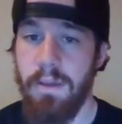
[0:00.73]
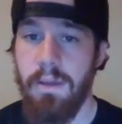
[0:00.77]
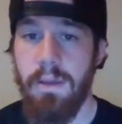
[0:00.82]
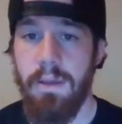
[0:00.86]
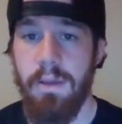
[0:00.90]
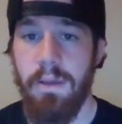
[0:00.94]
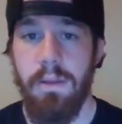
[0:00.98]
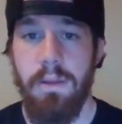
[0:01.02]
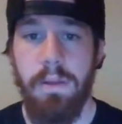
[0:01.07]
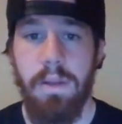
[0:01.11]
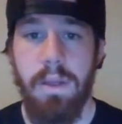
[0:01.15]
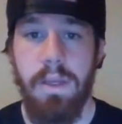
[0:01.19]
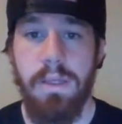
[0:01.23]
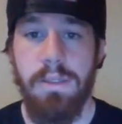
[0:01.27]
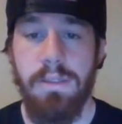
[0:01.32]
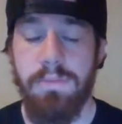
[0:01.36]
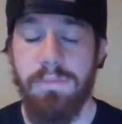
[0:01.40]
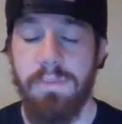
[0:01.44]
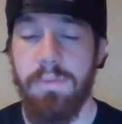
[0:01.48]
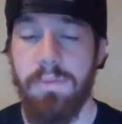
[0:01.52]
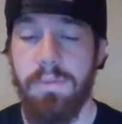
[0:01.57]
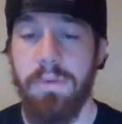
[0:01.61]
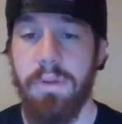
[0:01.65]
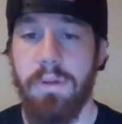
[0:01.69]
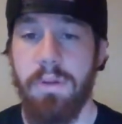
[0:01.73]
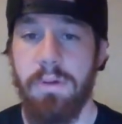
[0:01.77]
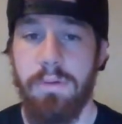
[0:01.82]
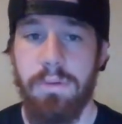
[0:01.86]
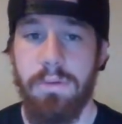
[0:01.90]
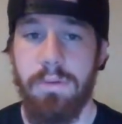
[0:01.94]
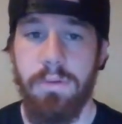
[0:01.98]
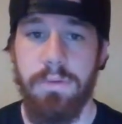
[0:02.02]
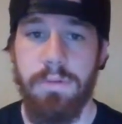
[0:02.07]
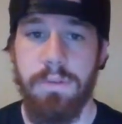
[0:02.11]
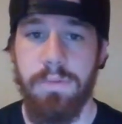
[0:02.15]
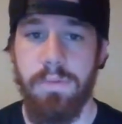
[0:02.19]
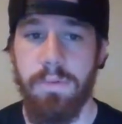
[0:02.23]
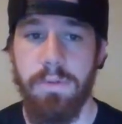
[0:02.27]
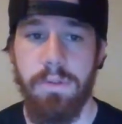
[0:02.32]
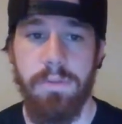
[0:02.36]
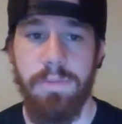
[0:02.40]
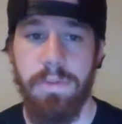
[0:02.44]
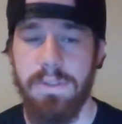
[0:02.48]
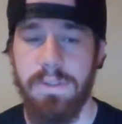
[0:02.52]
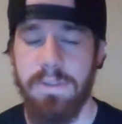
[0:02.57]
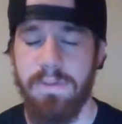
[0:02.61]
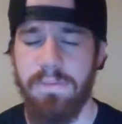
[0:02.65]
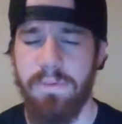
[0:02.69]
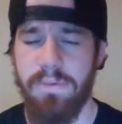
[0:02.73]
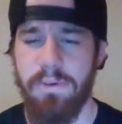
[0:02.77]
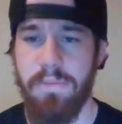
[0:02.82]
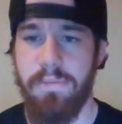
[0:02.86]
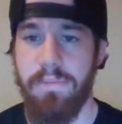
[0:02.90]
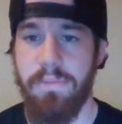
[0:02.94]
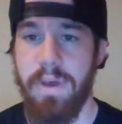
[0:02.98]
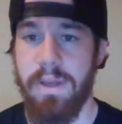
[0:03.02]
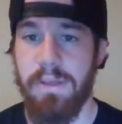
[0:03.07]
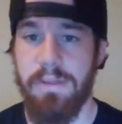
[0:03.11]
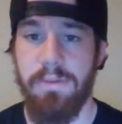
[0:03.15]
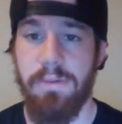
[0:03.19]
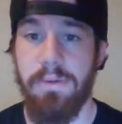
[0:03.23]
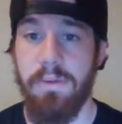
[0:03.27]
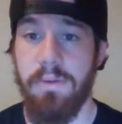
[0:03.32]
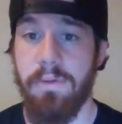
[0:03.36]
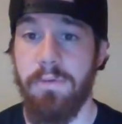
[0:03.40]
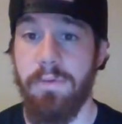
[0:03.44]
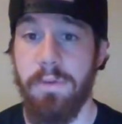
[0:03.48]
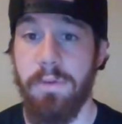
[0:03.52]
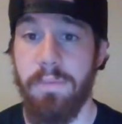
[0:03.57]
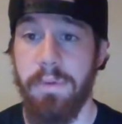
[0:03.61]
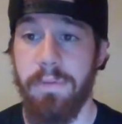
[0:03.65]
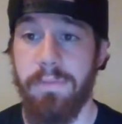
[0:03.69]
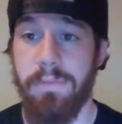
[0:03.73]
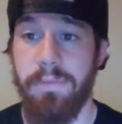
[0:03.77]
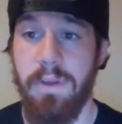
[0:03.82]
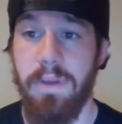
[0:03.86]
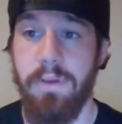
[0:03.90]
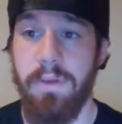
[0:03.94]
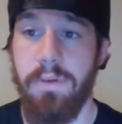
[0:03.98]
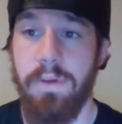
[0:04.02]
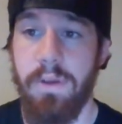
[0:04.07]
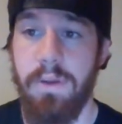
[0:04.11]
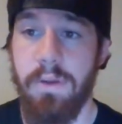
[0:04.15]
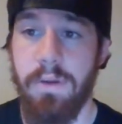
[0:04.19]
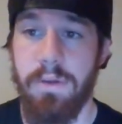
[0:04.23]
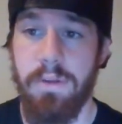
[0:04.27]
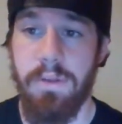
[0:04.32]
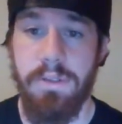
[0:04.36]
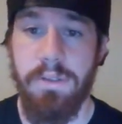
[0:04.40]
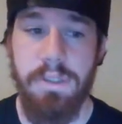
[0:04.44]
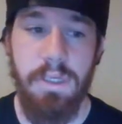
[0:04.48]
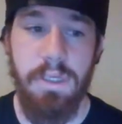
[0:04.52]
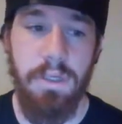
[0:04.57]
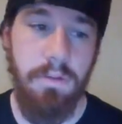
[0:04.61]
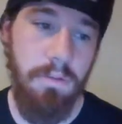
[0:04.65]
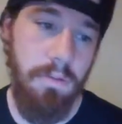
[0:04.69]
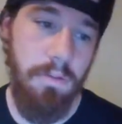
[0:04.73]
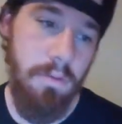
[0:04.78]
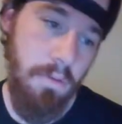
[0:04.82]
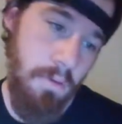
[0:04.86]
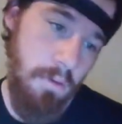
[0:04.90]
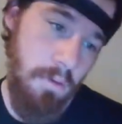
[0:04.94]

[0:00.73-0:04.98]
Hello guys, I'm Timothy Earle with Earle Sports Bets, and welcome back to another free pick video here on the channel.